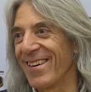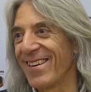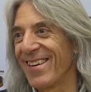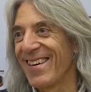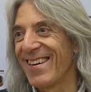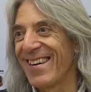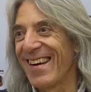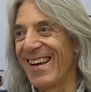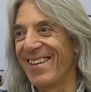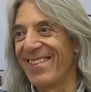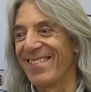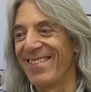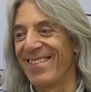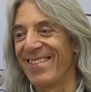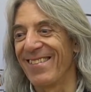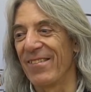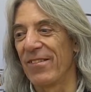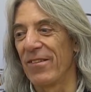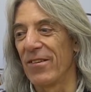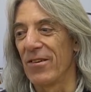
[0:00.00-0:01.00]
Mm-hmm.
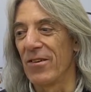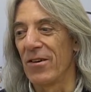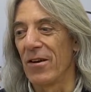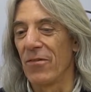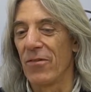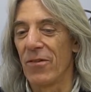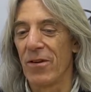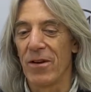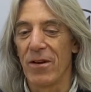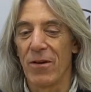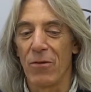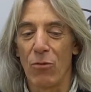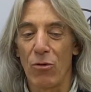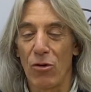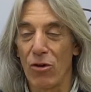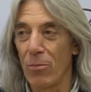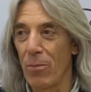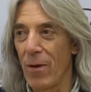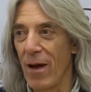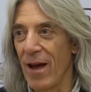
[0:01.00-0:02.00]
And the
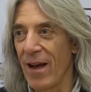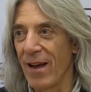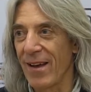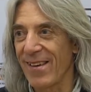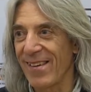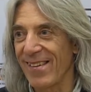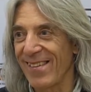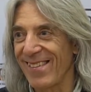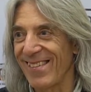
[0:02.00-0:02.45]
World Bank